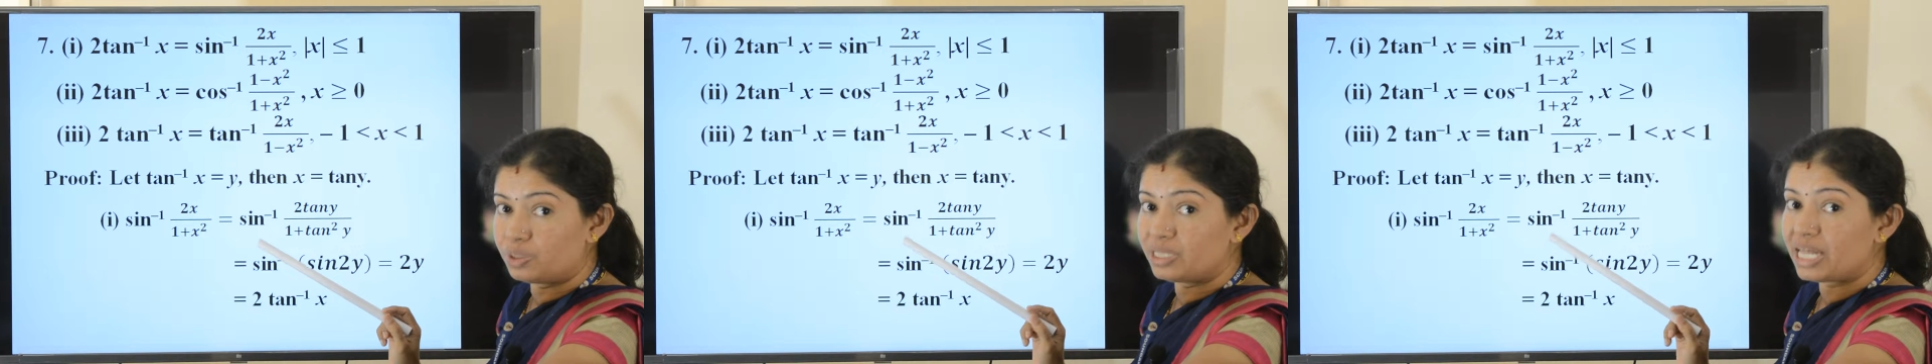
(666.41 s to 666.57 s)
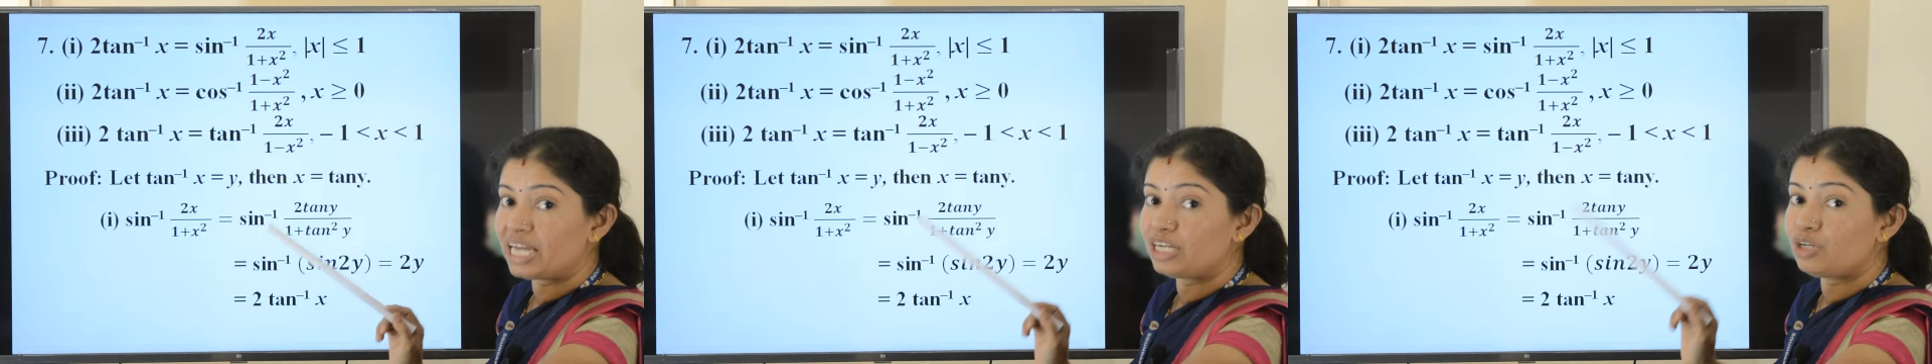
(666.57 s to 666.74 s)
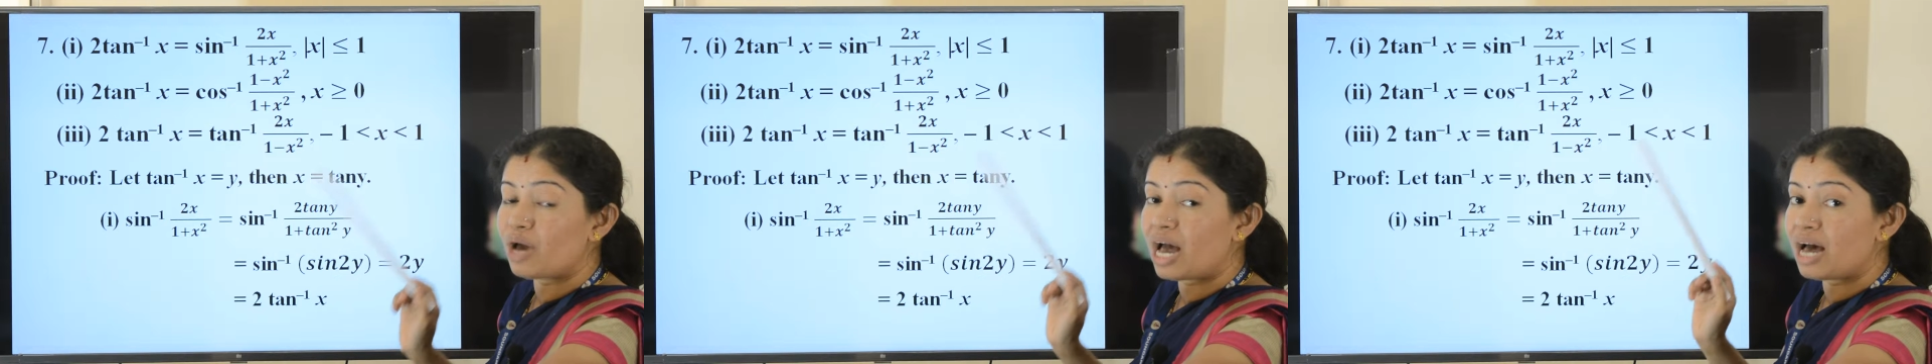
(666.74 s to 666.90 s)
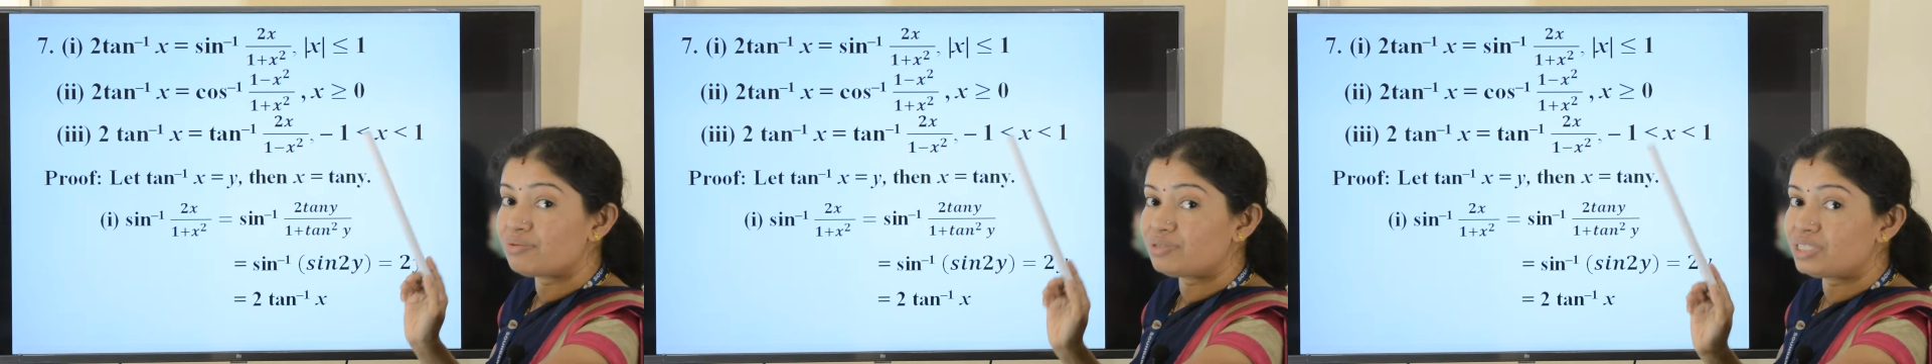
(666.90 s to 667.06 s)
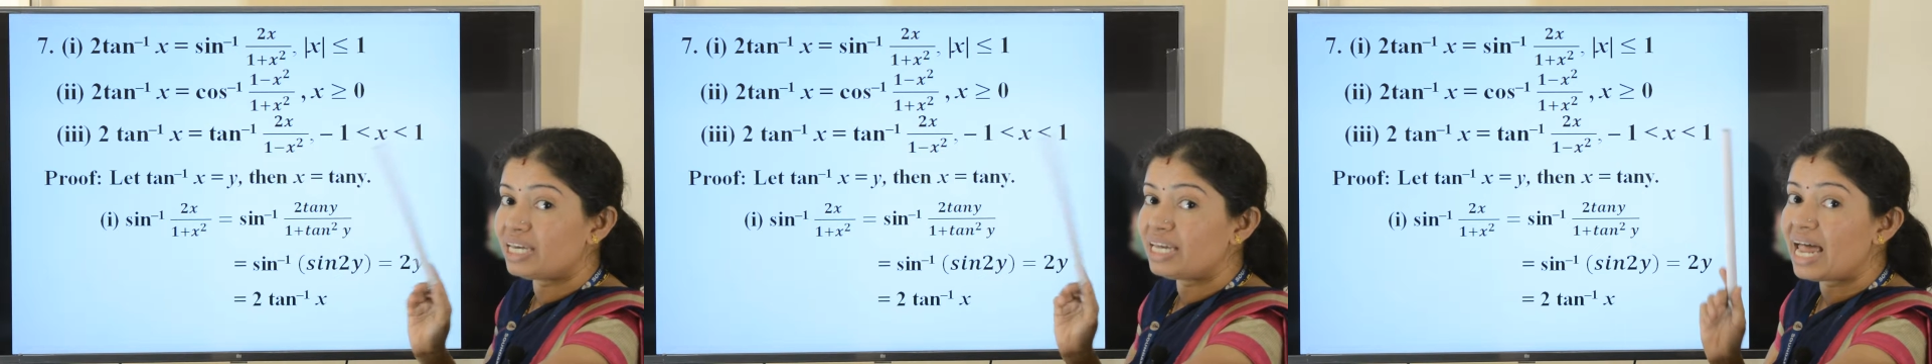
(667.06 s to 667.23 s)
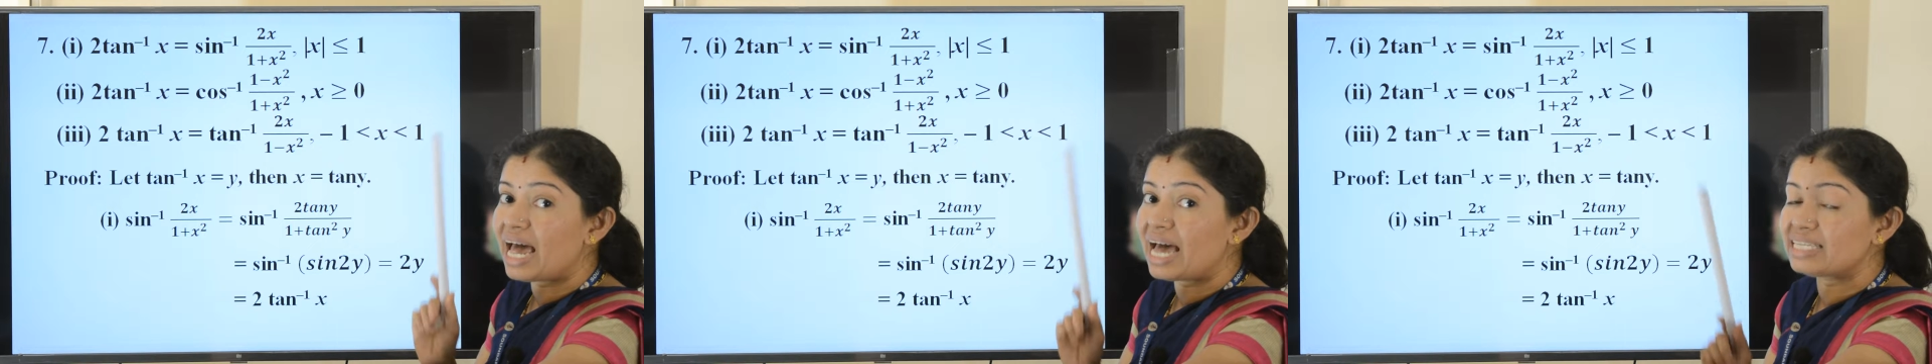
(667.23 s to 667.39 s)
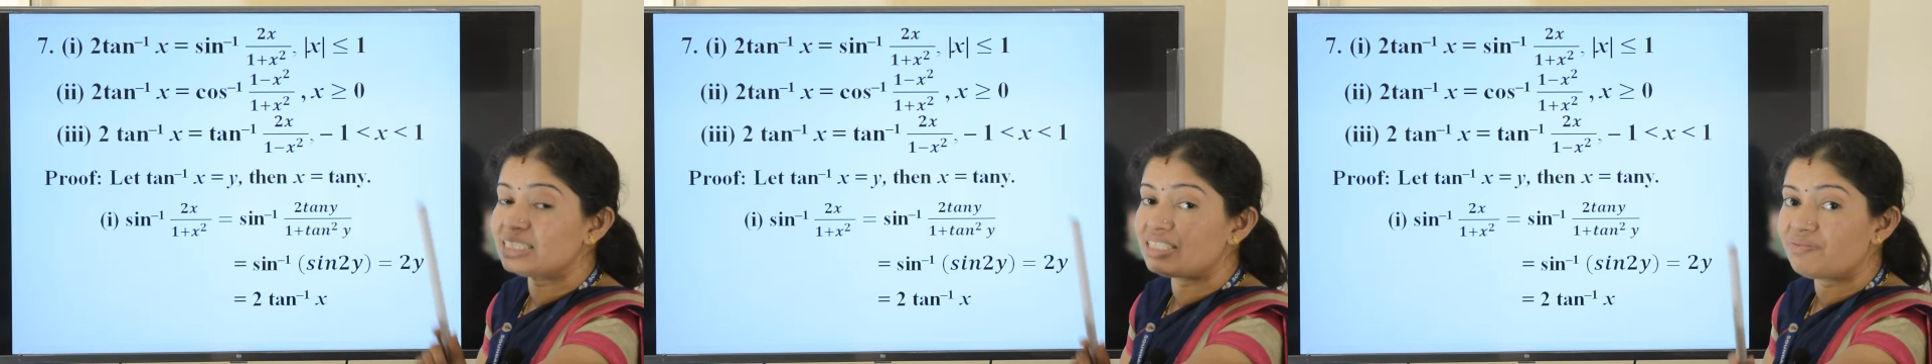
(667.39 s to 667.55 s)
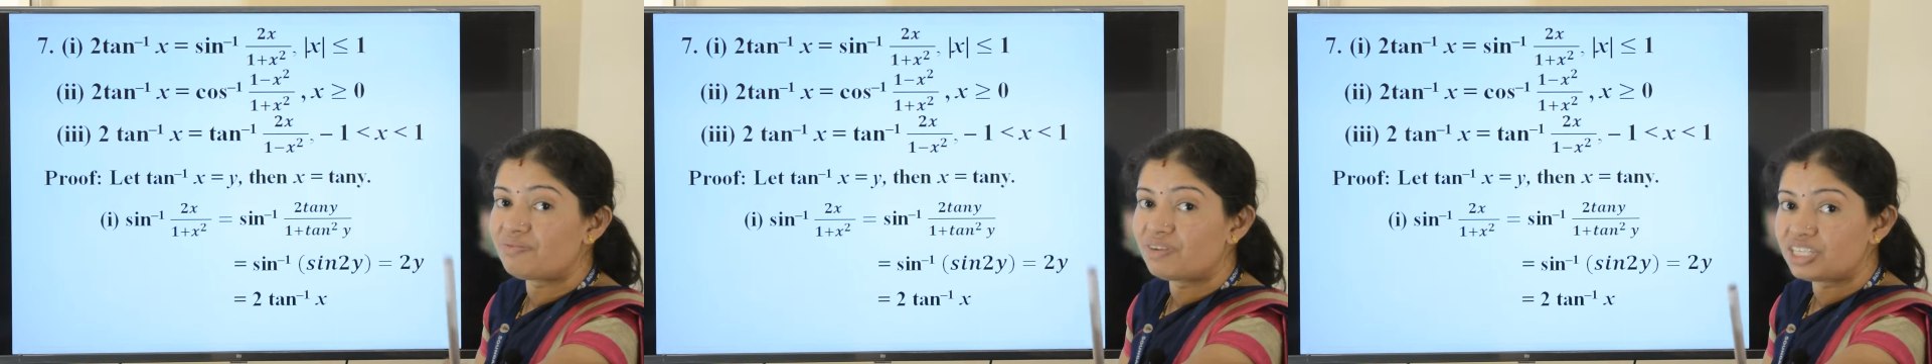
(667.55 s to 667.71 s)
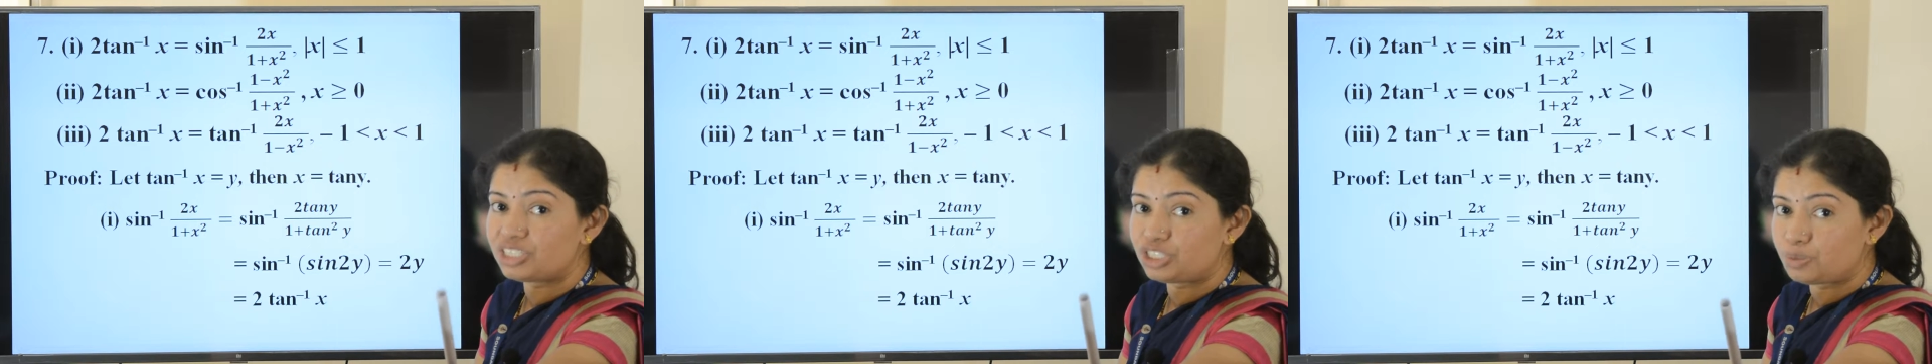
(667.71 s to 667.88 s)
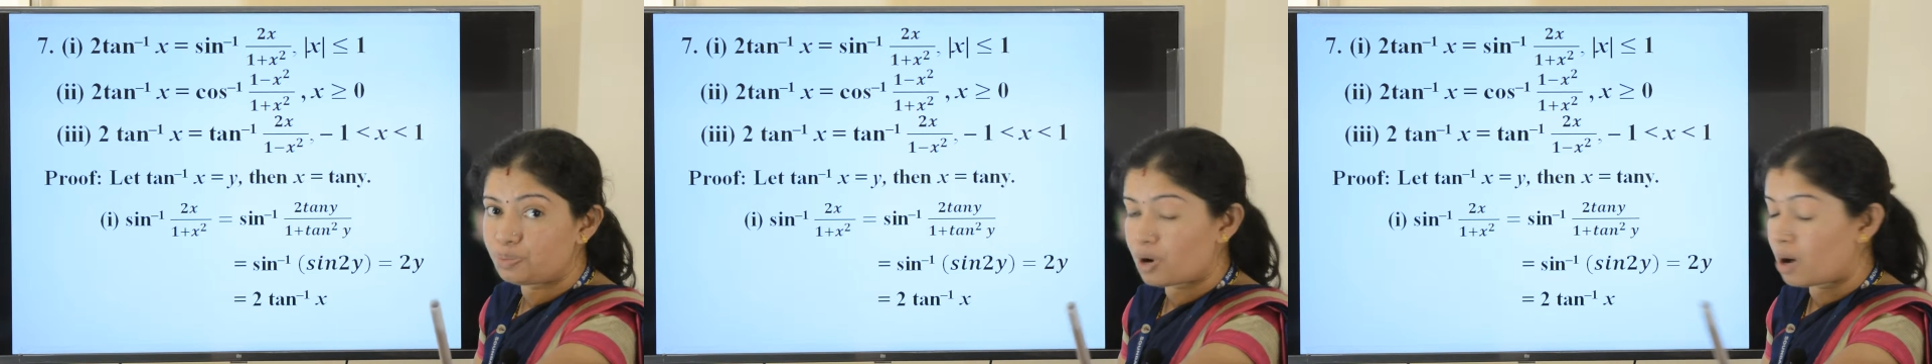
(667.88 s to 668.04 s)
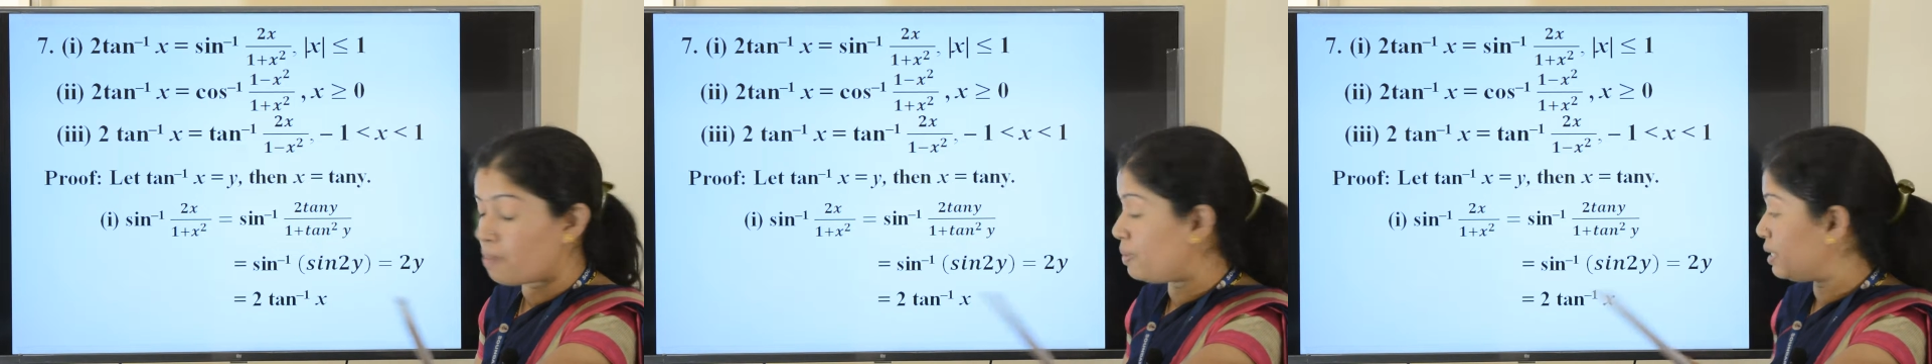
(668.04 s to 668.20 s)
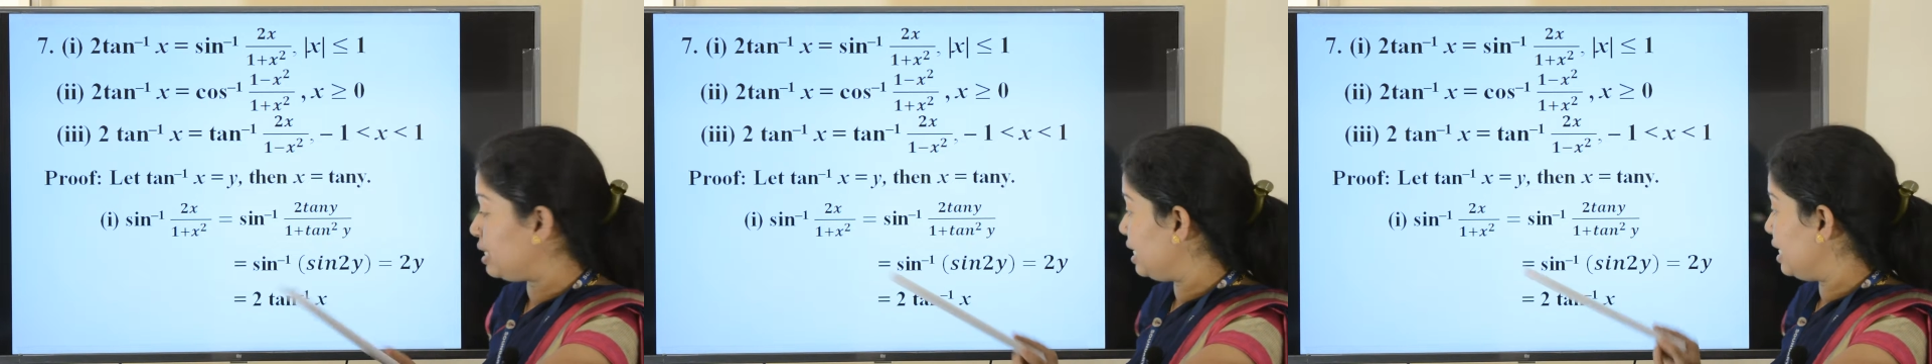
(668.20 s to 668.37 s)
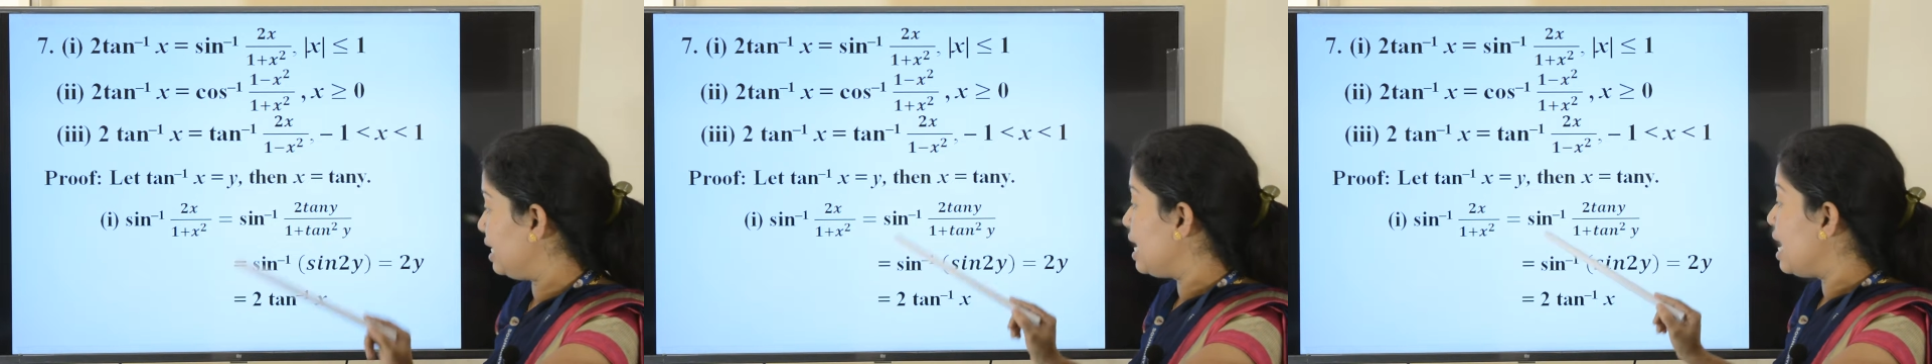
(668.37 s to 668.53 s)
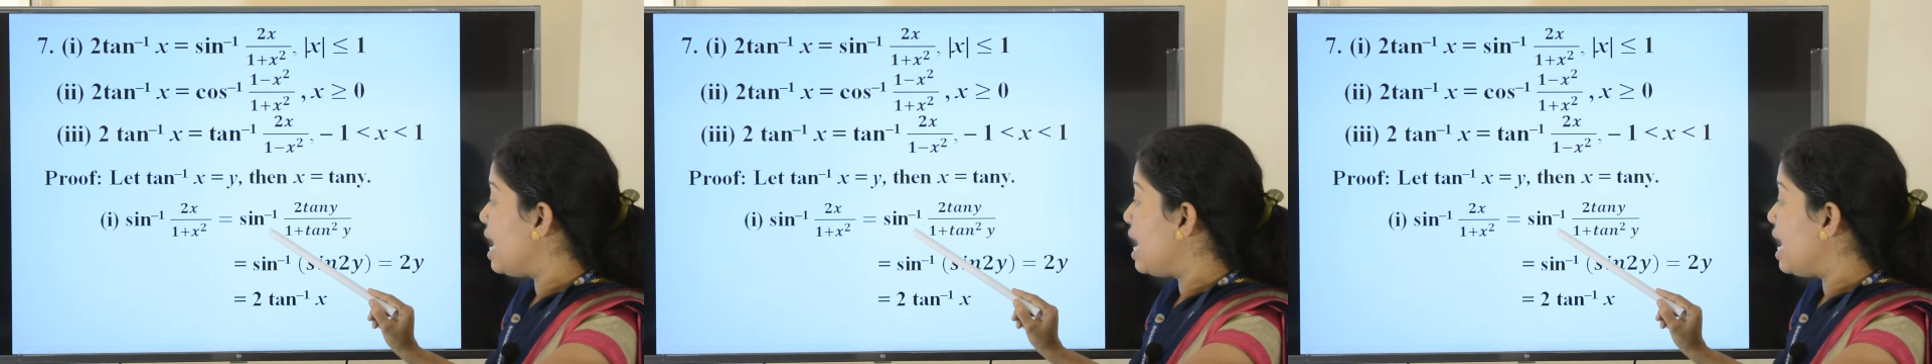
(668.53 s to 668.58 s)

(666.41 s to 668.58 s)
that you have seen as the first property.